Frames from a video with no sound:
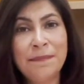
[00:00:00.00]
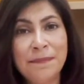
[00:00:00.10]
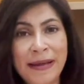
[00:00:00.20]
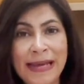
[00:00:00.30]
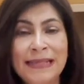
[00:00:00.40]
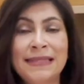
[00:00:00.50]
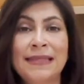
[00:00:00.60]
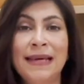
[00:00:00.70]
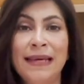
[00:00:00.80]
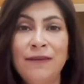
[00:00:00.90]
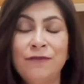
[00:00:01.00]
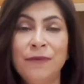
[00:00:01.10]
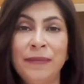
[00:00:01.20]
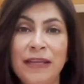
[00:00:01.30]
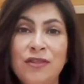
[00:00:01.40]
makes the
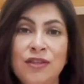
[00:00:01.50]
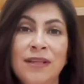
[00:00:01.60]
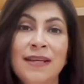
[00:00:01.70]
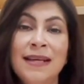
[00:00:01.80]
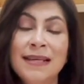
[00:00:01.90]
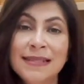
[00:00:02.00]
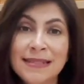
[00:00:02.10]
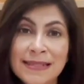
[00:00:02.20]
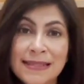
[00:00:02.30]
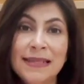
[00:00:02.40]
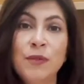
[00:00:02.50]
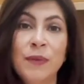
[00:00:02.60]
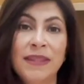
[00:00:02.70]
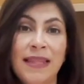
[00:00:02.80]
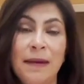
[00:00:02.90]
information sit
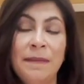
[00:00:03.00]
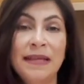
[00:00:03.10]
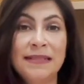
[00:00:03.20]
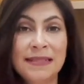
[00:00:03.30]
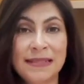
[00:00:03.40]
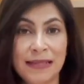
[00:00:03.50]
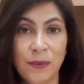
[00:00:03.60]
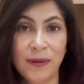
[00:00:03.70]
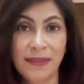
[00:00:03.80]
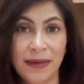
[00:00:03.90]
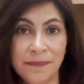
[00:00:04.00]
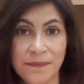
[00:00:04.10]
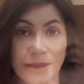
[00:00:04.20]
with them and stick with them.